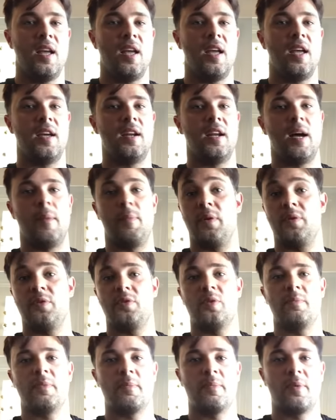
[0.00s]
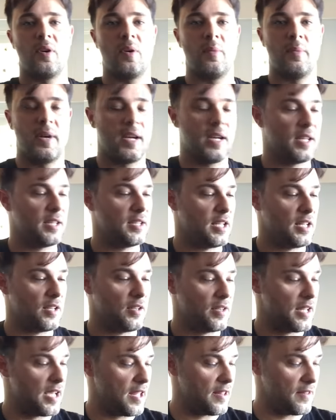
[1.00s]
And I'm no super pro, but I can tell
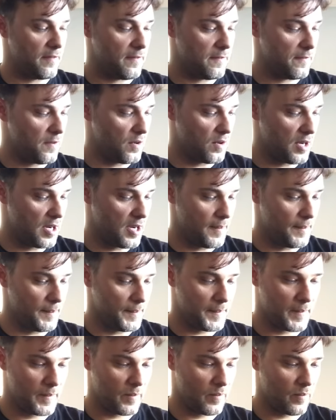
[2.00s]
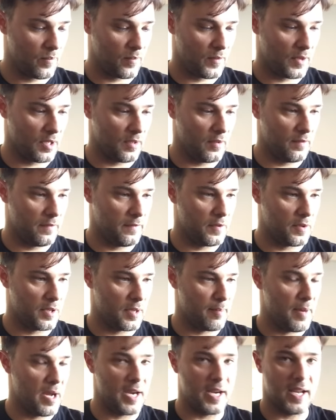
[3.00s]
you that for, um, for the
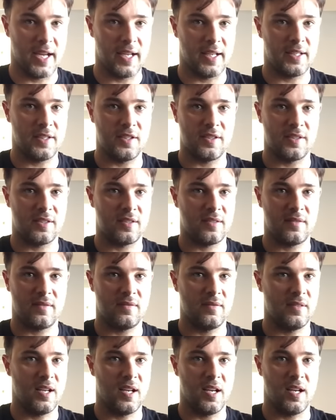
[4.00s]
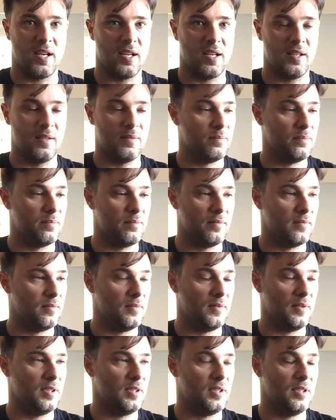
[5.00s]
money, I just, uh,
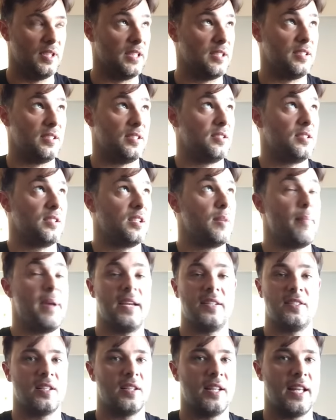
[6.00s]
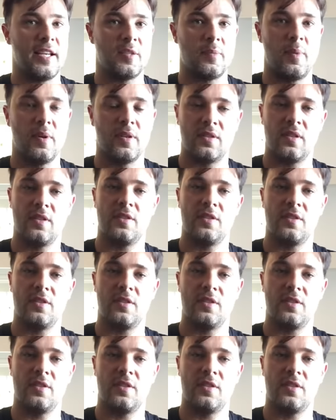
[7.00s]
this is an amazing Les Paul. It's